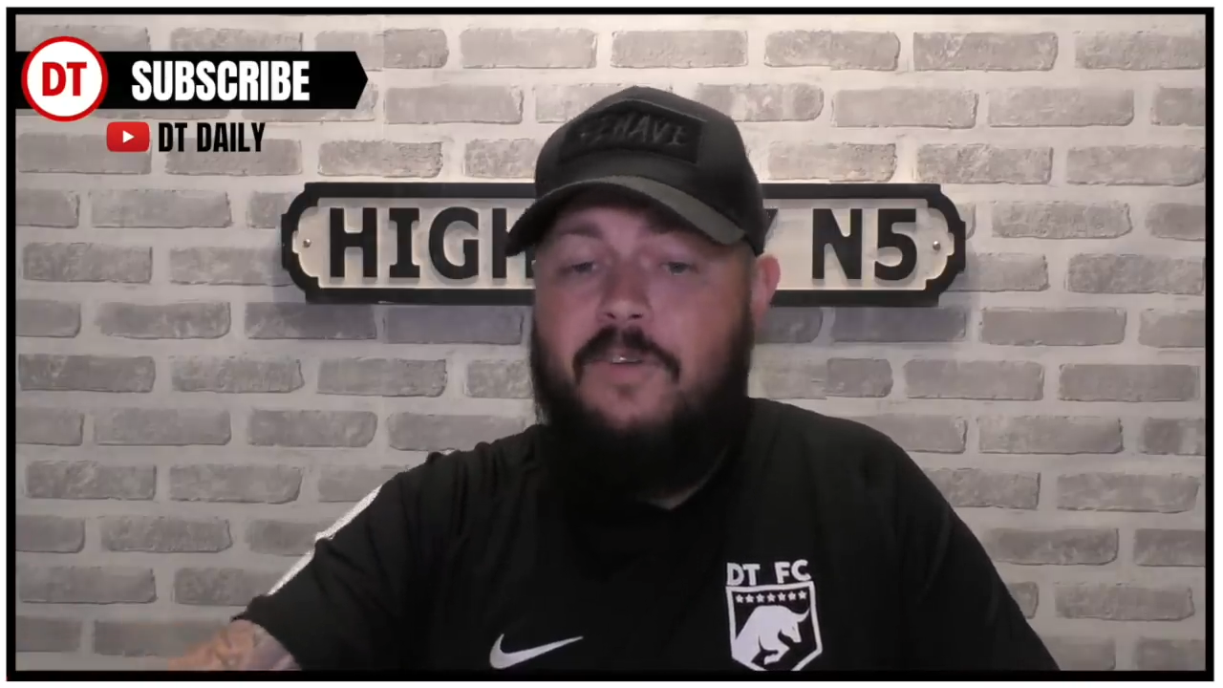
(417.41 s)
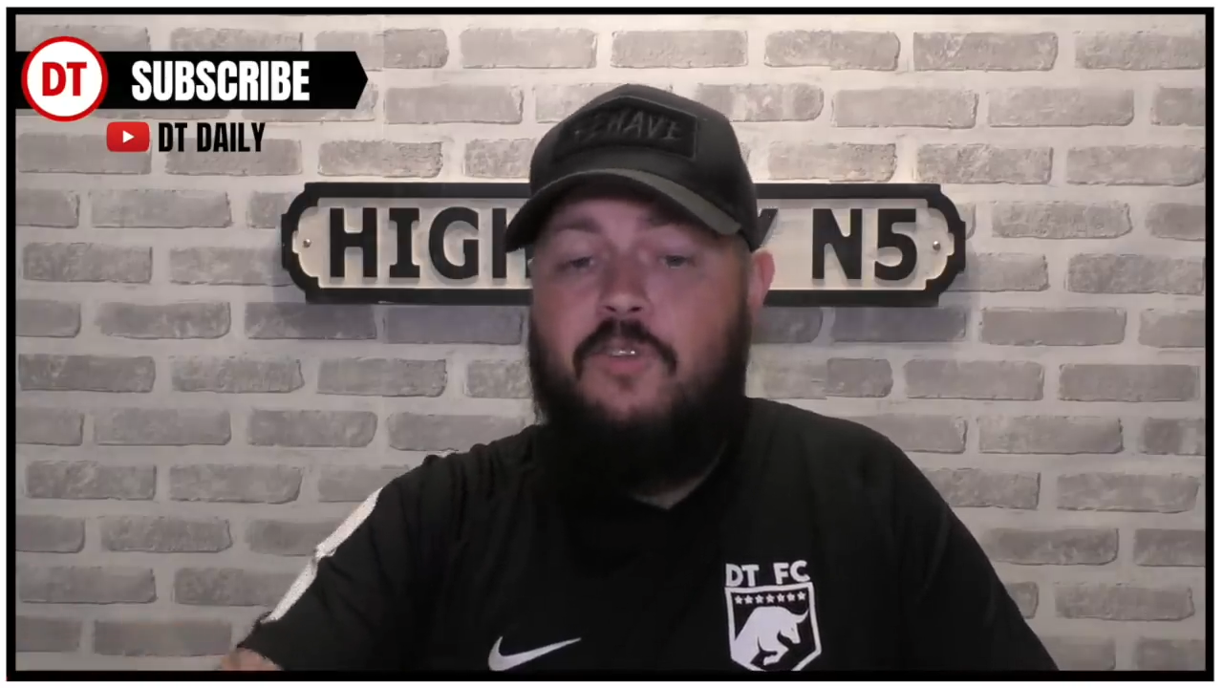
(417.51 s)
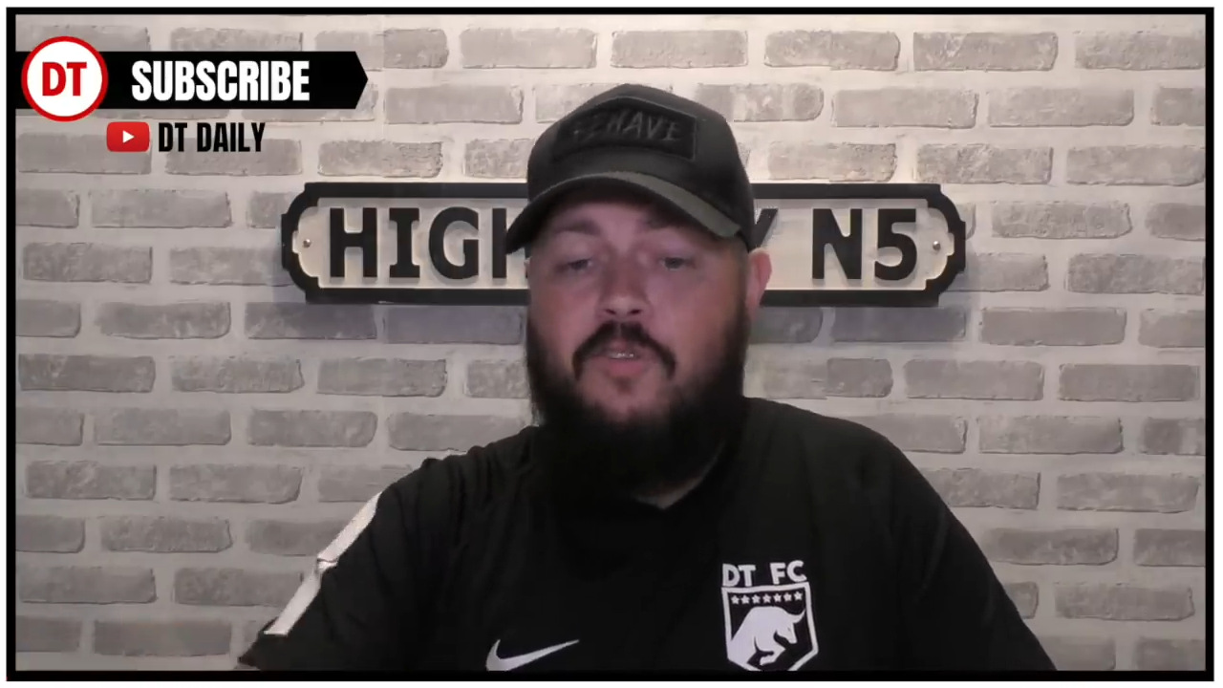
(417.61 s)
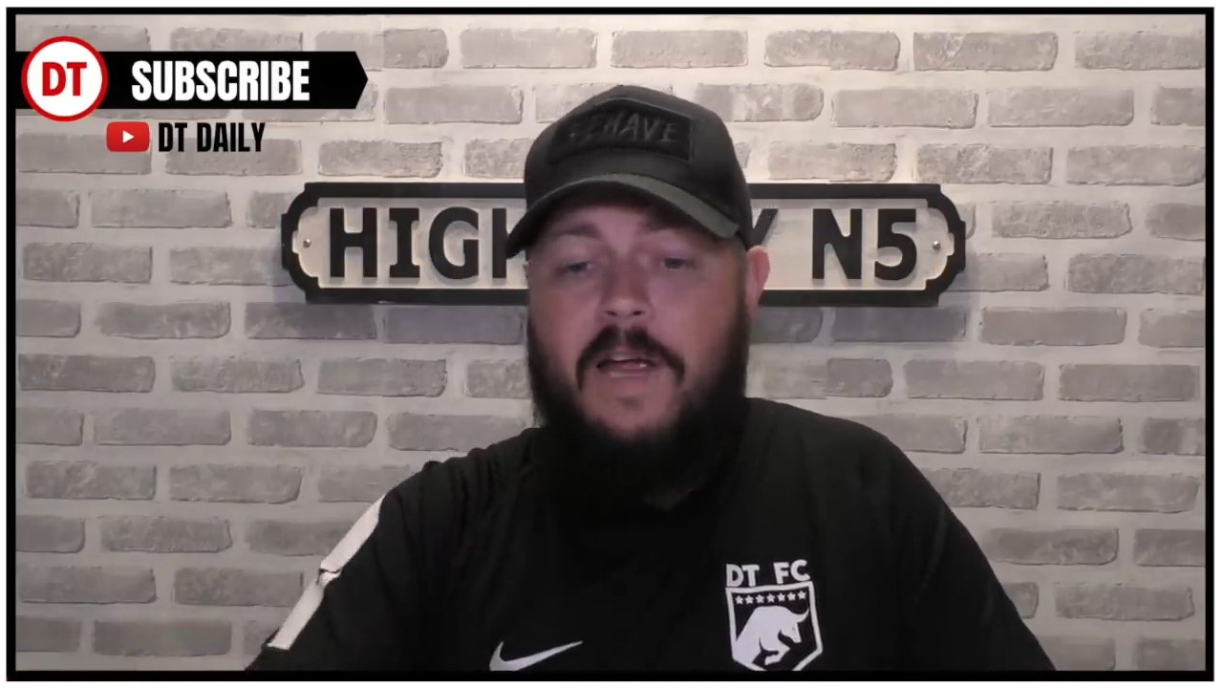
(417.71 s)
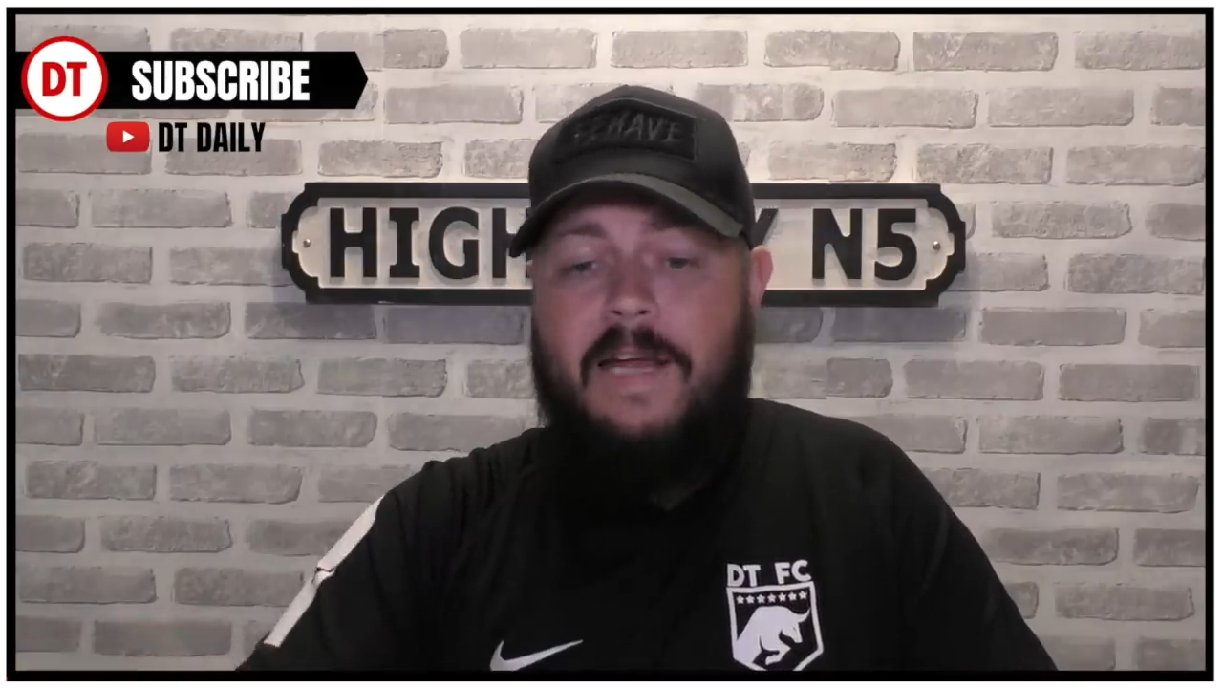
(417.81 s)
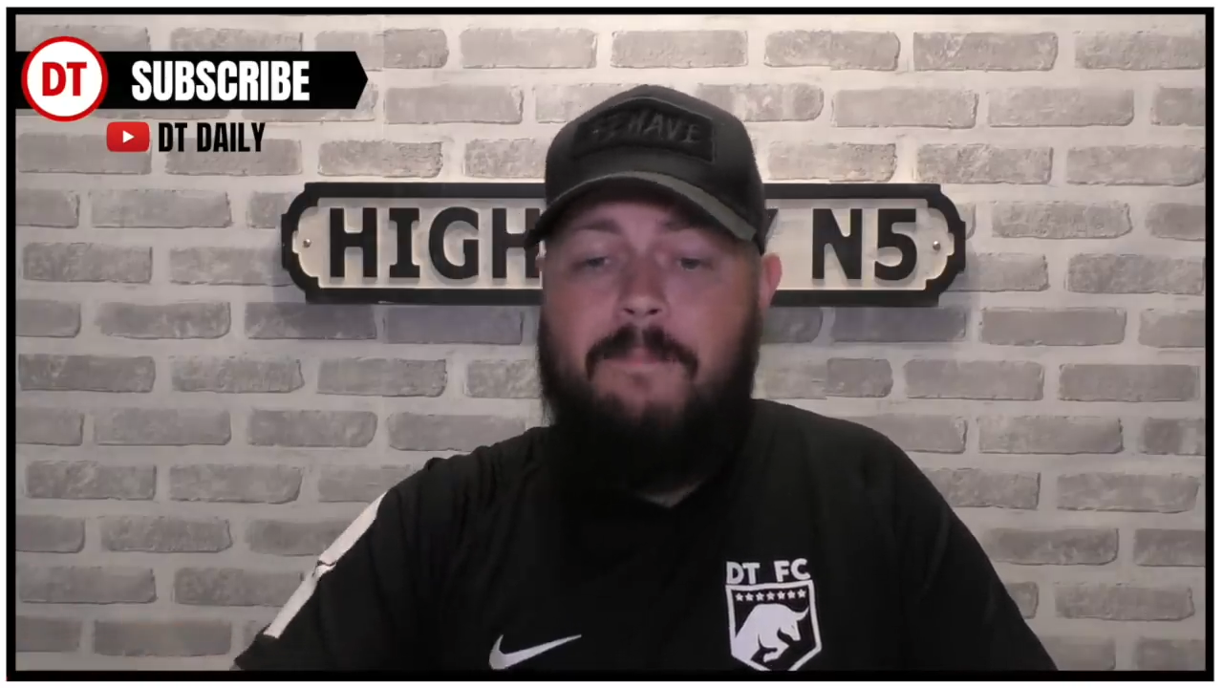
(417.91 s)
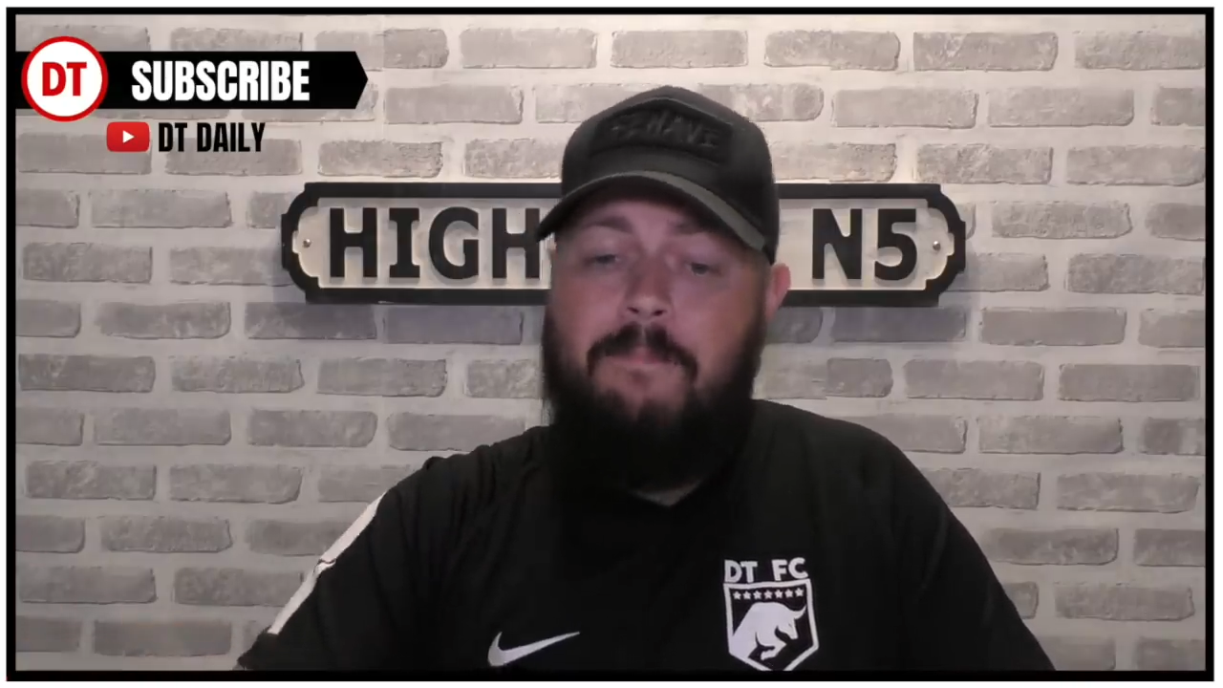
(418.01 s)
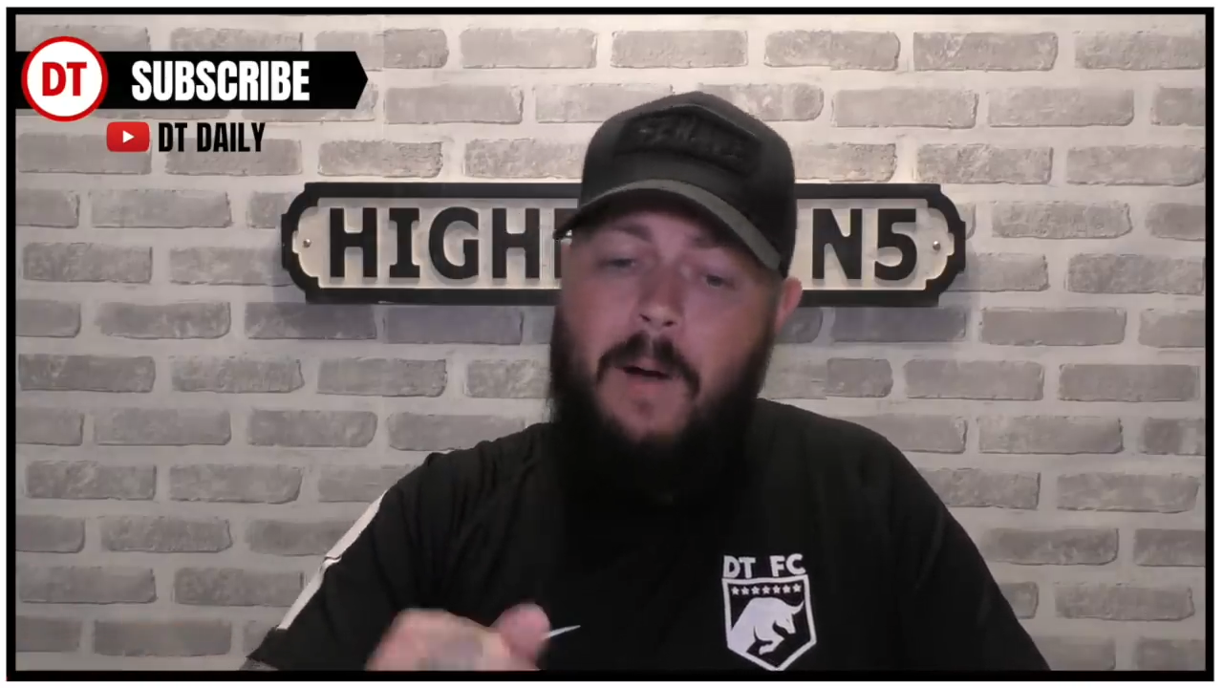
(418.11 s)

to train.